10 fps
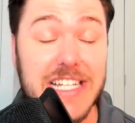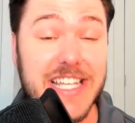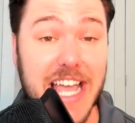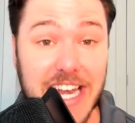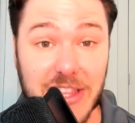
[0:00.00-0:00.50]

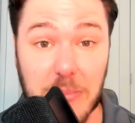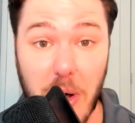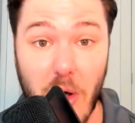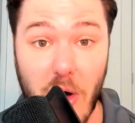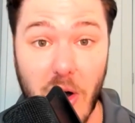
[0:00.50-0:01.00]
to hitting the
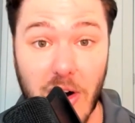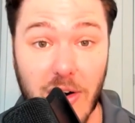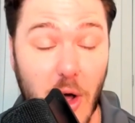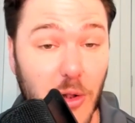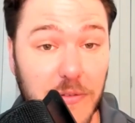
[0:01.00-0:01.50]
ball
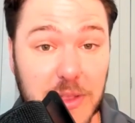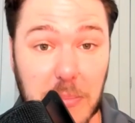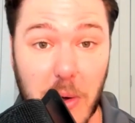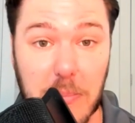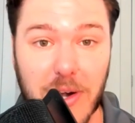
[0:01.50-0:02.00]
hard all over the
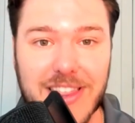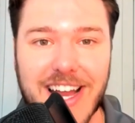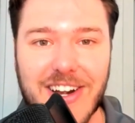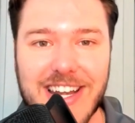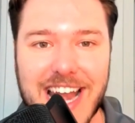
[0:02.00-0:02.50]
ballpark,
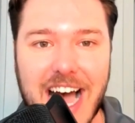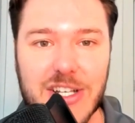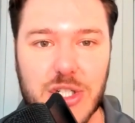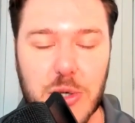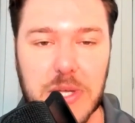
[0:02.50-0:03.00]
they are
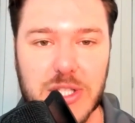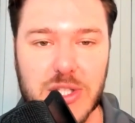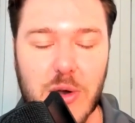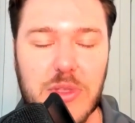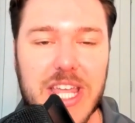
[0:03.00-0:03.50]
not doing
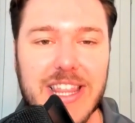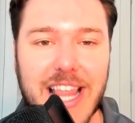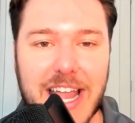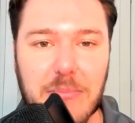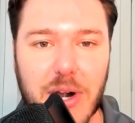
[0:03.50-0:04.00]
so. The
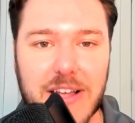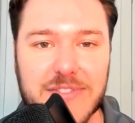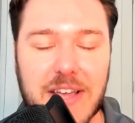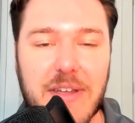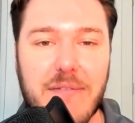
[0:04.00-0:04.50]
Atlanta
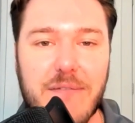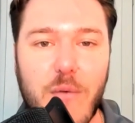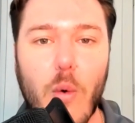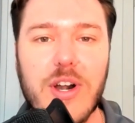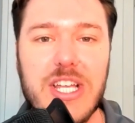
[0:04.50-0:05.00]
Braves have a
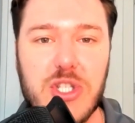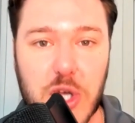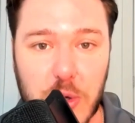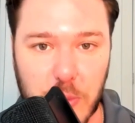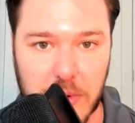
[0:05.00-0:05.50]

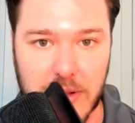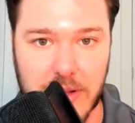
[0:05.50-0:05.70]
42